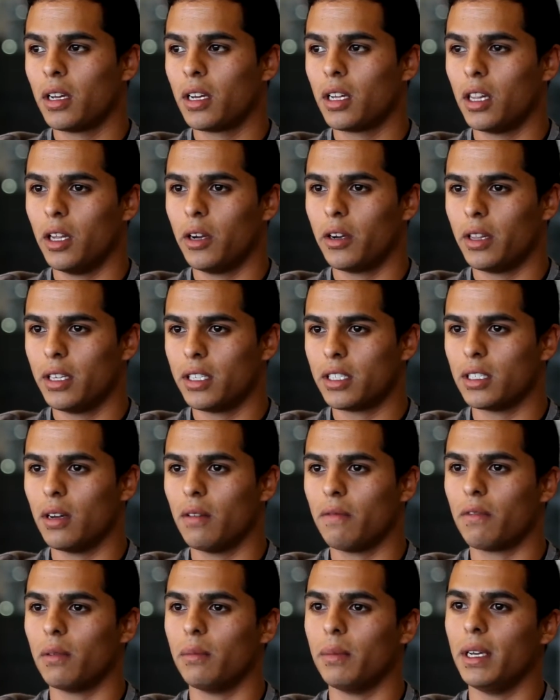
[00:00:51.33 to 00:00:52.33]
clear this
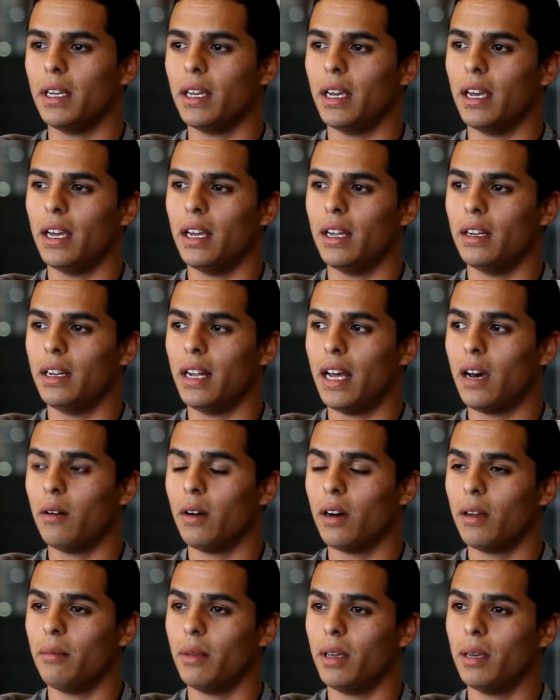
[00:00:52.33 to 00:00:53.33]
up for me, and now
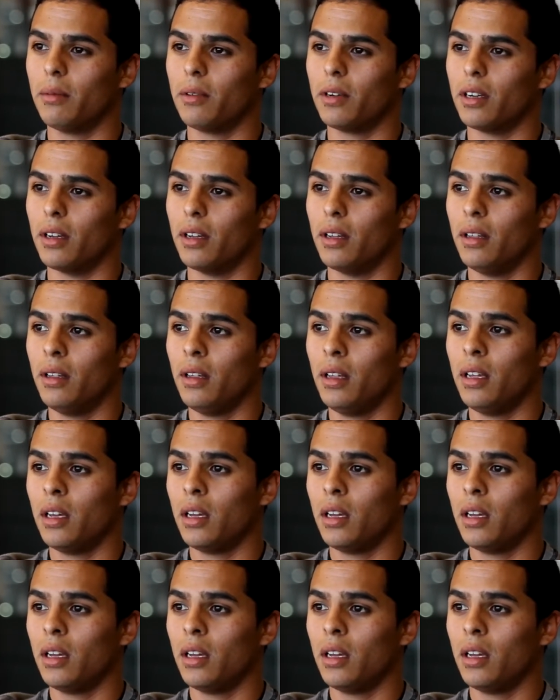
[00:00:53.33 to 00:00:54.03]
I'm able to